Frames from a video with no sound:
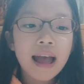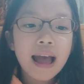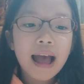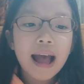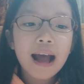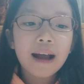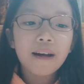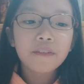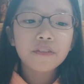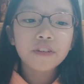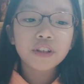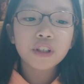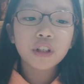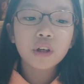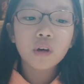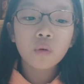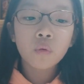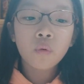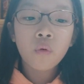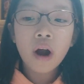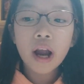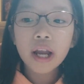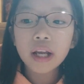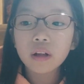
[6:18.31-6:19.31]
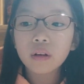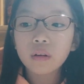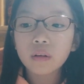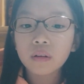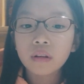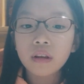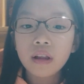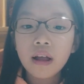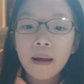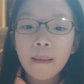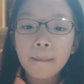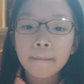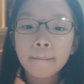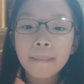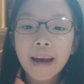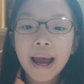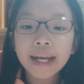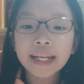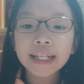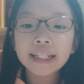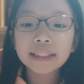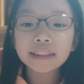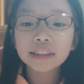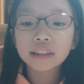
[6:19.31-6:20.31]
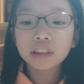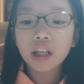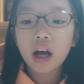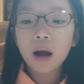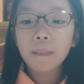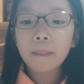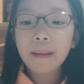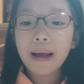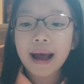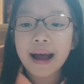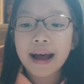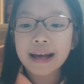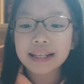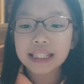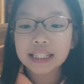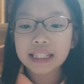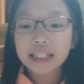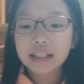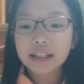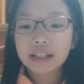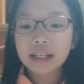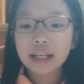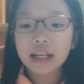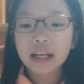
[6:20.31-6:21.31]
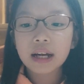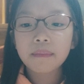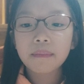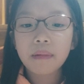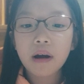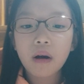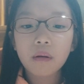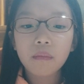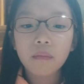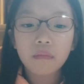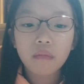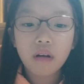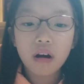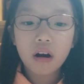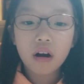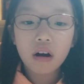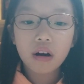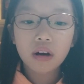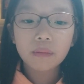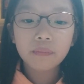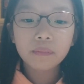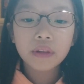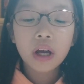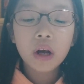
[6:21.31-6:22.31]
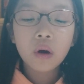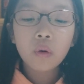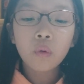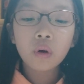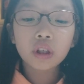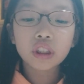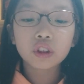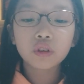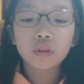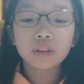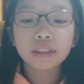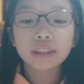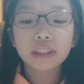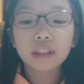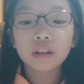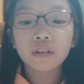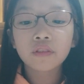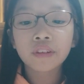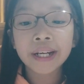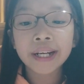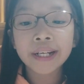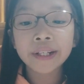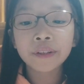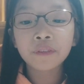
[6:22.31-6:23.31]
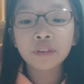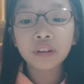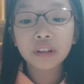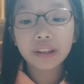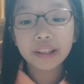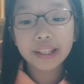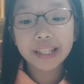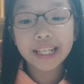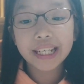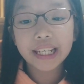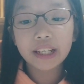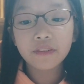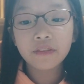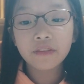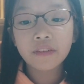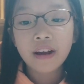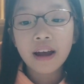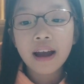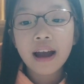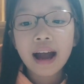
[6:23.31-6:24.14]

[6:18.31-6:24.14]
After a while, Maddie stopped asking about Mom, which was a great relief.